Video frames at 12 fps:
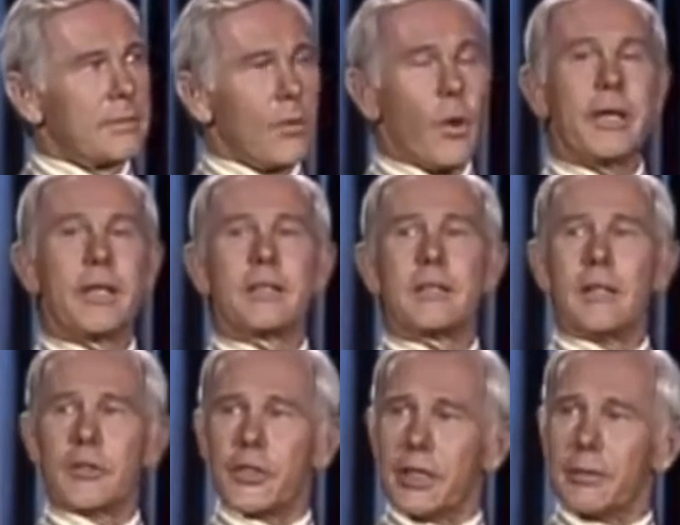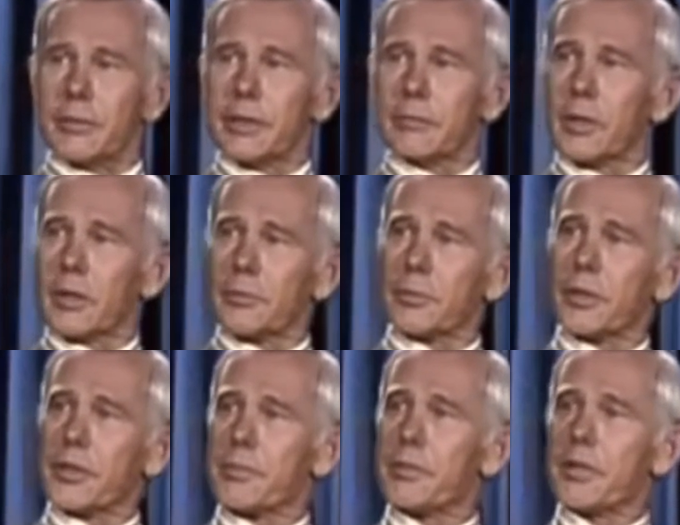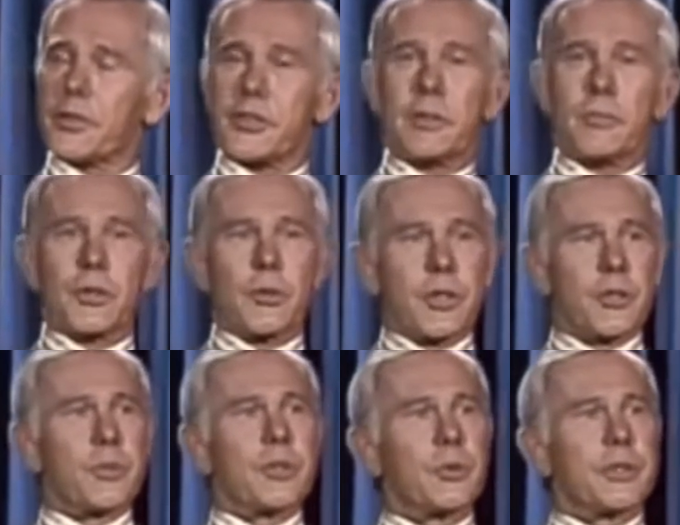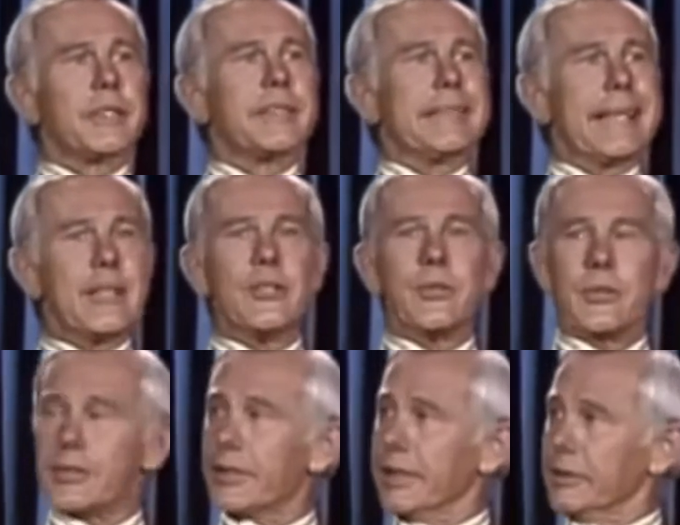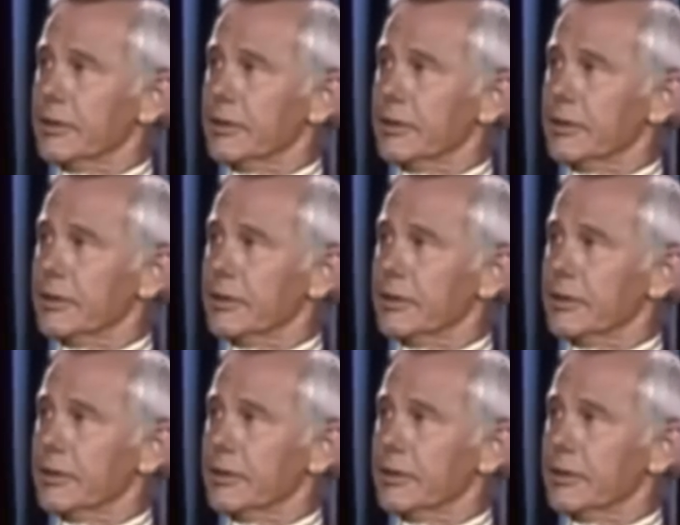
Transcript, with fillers: Well, you could tell Jim and Marlin Perkins apart. Jim was always the one doing the dangerous things.